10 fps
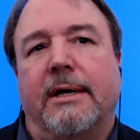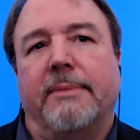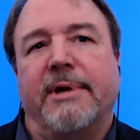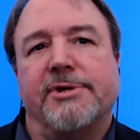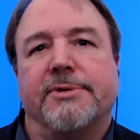
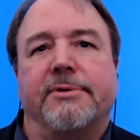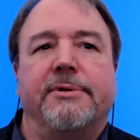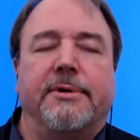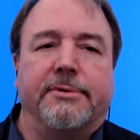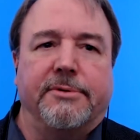Make sure you
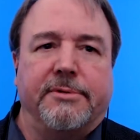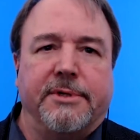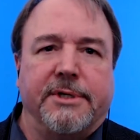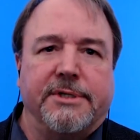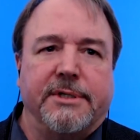don't do
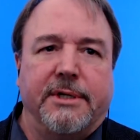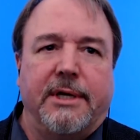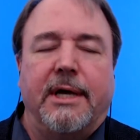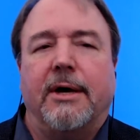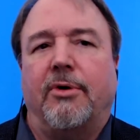this.
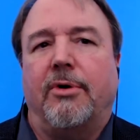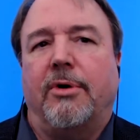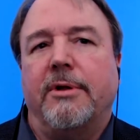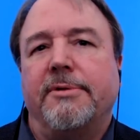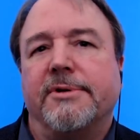
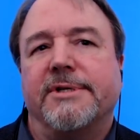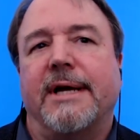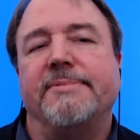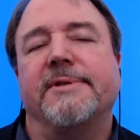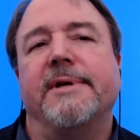All of those
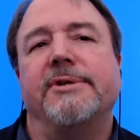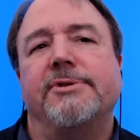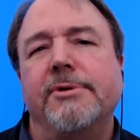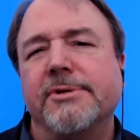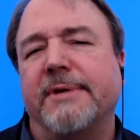types of things,
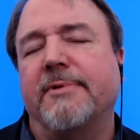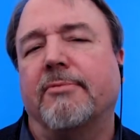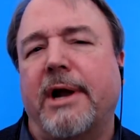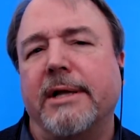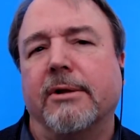usually if you're
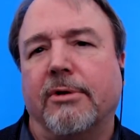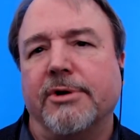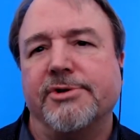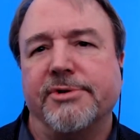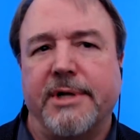writing a
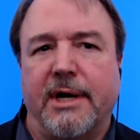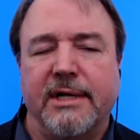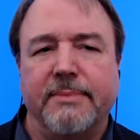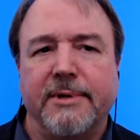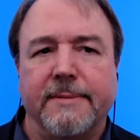larger
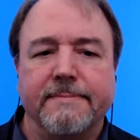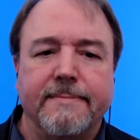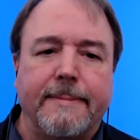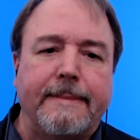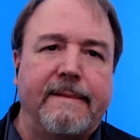document,
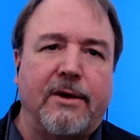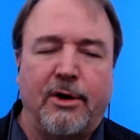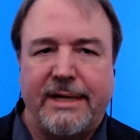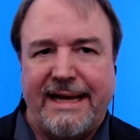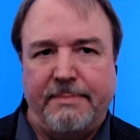are
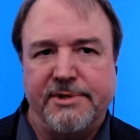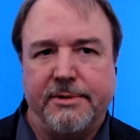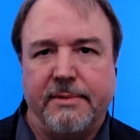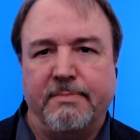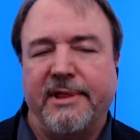
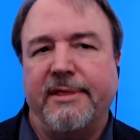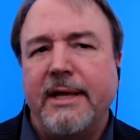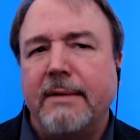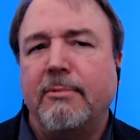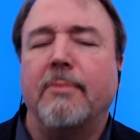captured. But
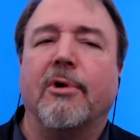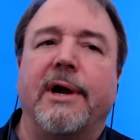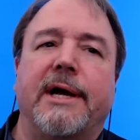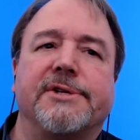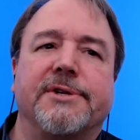then when we're
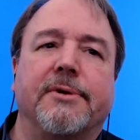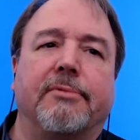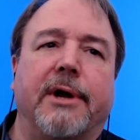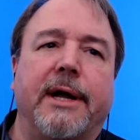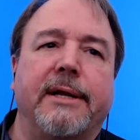asked to
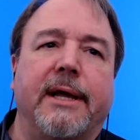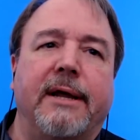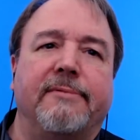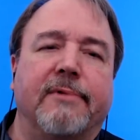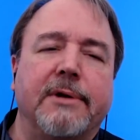write
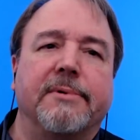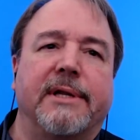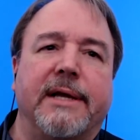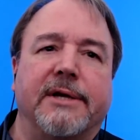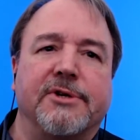a
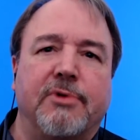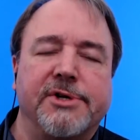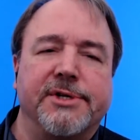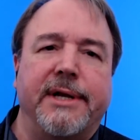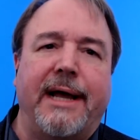frequently asked
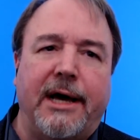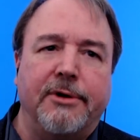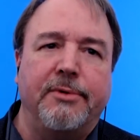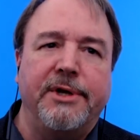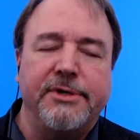question, how
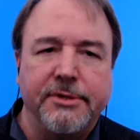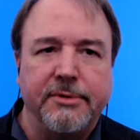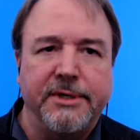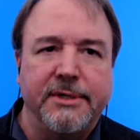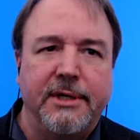do we do
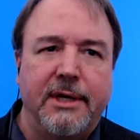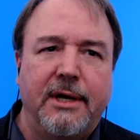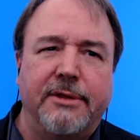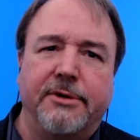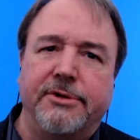it?
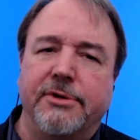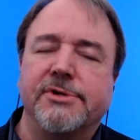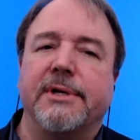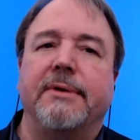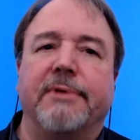They're
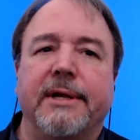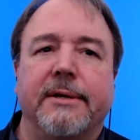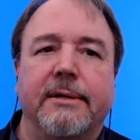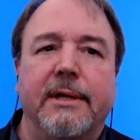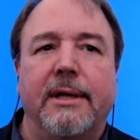usually
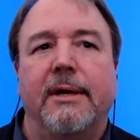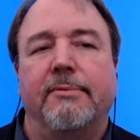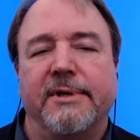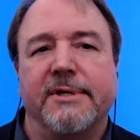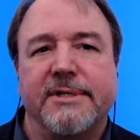written
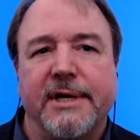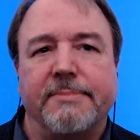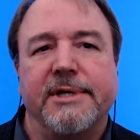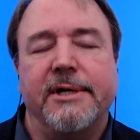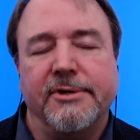with the
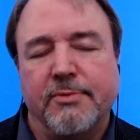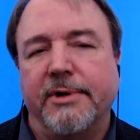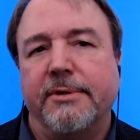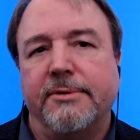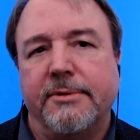steps. Here's what
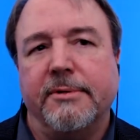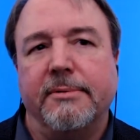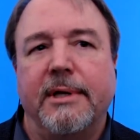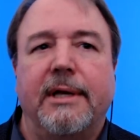you do.